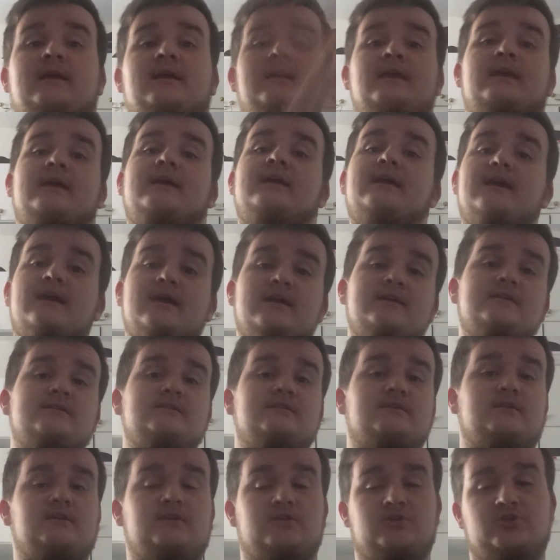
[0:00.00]
Hey
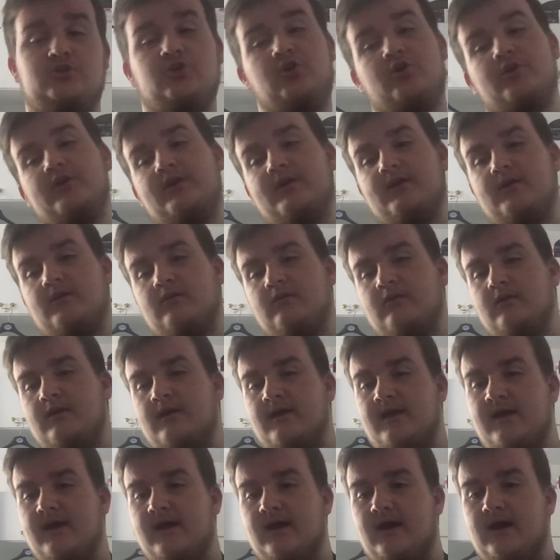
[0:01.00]
guys, it's Sean here,
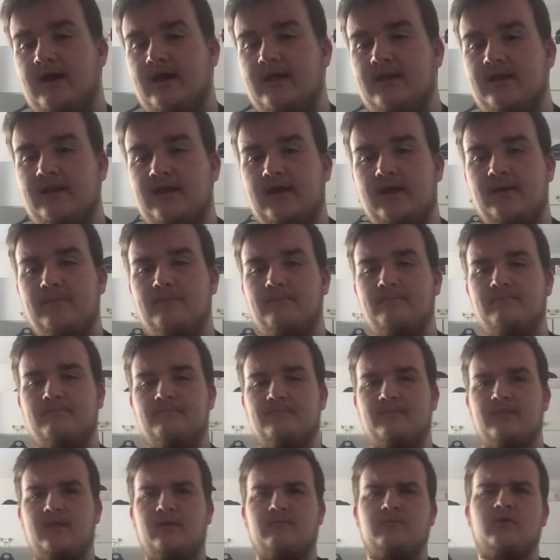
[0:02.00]
and
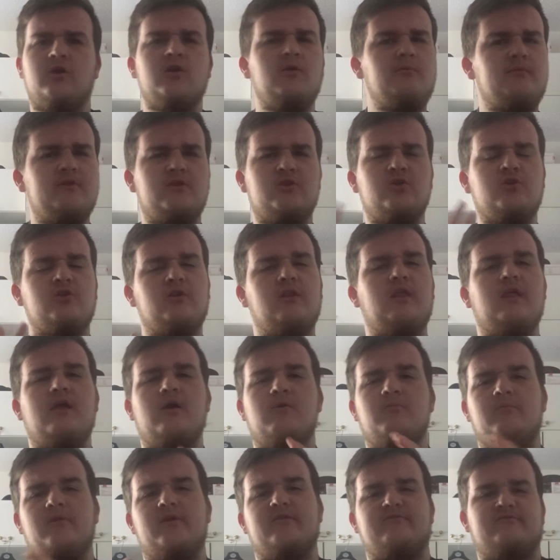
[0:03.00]
I'm going to be doing a
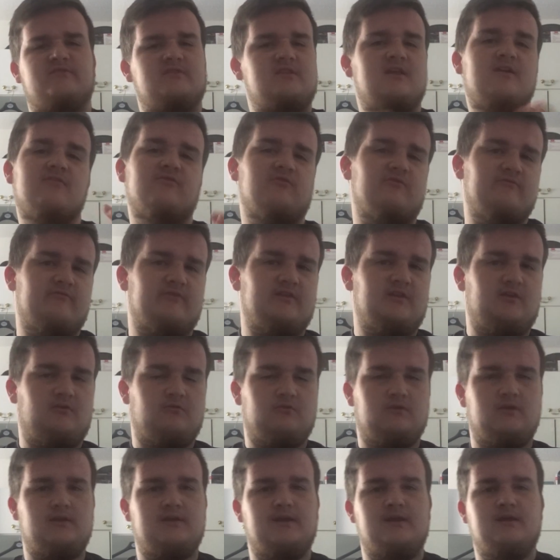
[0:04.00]
little bit of a different video
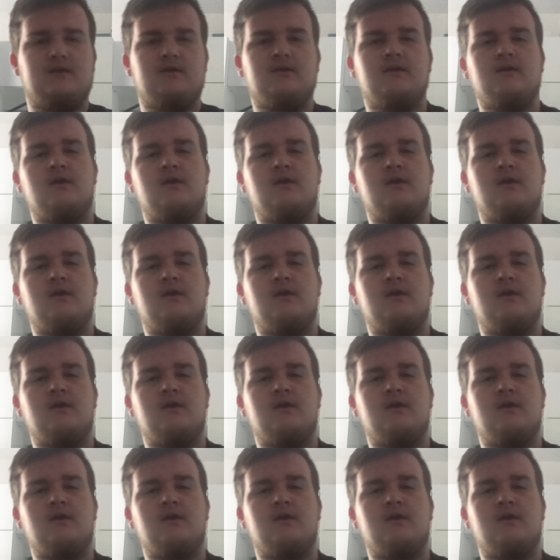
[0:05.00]
today.